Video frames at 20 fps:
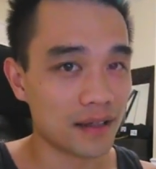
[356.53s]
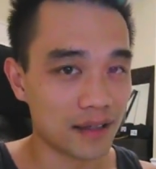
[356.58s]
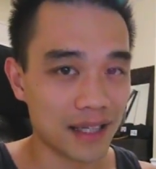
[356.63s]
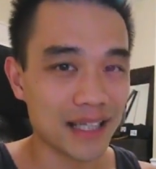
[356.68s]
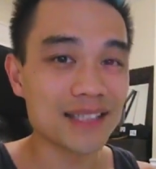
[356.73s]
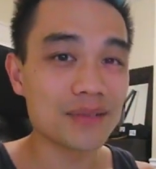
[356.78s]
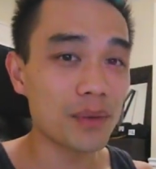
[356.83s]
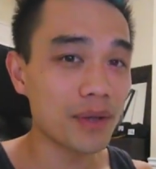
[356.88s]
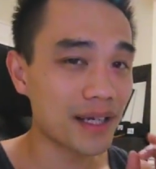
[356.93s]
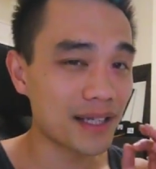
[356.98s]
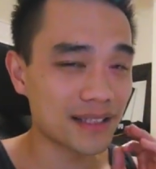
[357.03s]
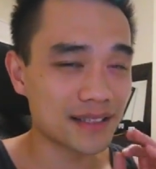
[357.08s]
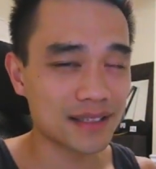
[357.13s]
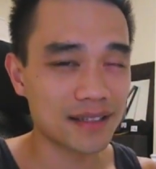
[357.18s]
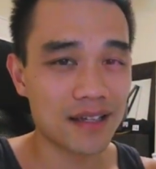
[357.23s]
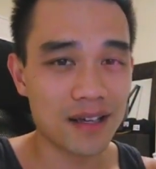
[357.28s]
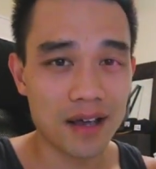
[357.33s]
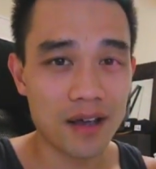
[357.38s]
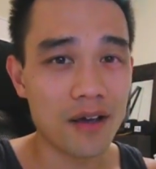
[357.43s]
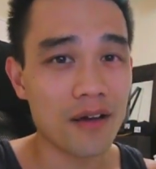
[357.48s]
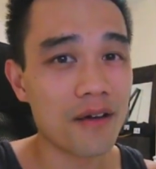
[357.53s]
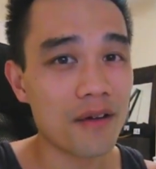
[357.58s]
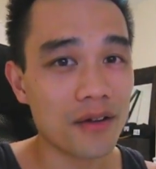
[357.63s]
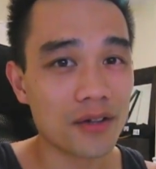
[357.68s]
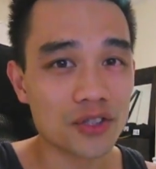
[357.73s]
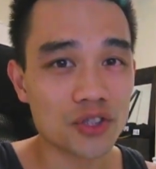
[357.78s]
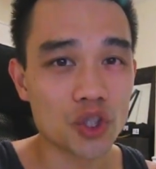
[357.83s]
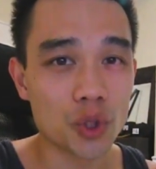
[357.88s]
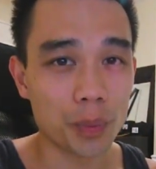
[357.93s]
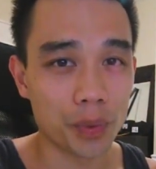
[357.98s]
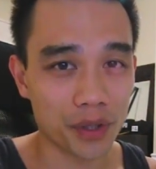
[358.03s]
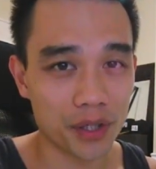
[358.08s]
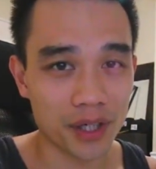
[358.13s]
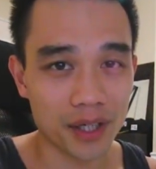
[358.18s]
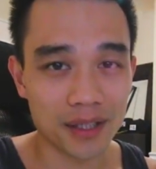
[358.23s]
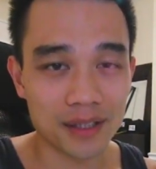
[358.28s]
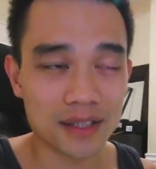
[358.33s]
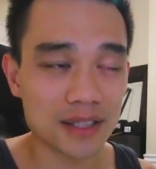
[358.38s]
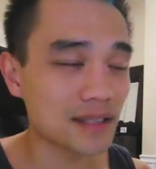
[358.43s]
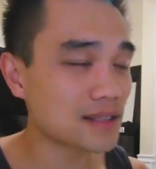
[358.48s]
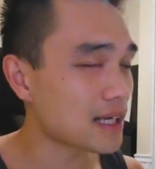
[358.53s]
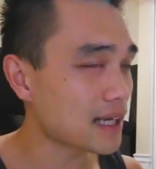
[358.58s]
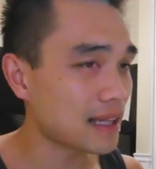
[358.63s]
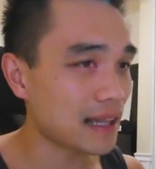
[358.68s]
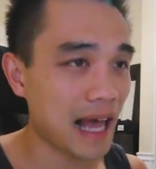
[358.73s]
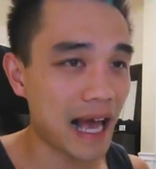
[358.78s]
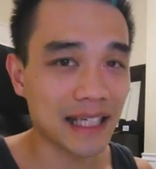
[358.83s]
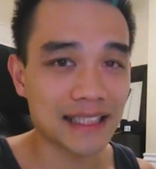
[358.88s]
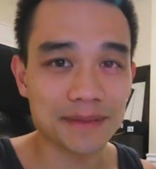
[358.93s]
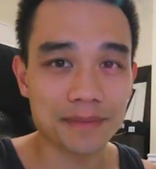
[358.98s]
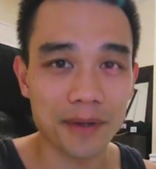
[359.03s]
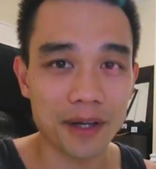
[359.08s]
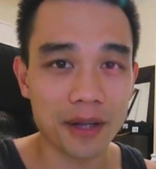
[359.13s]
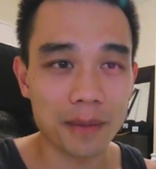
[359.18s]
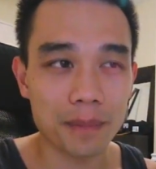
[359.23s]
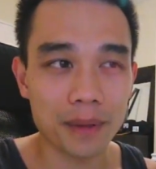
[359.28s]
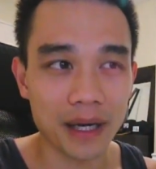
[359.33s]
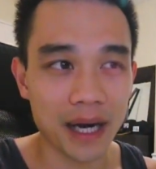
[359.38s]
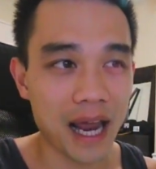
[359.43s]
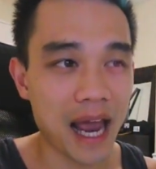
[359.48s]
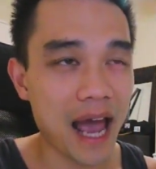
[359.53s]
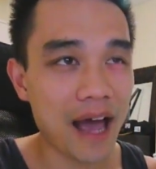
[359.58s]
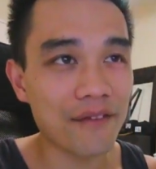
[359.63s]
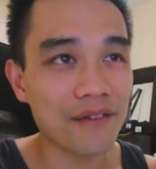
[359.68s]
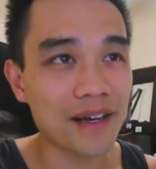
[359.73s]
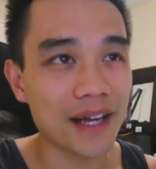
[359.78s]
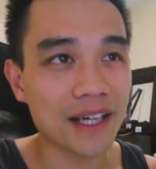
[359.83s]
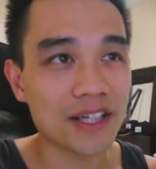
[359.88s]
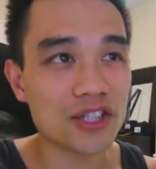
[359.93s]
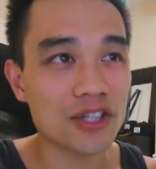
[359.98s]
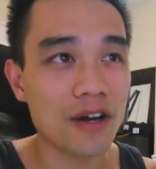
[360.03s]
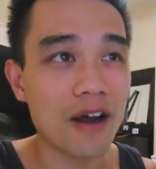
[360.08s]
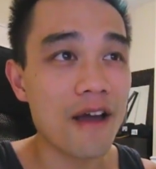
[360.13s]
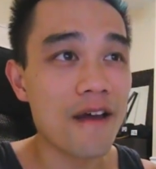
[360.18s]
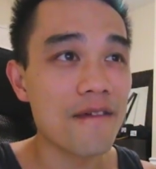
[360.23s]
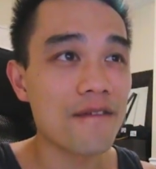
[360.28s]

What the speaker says: this one is super good, just like last month, but I have an extra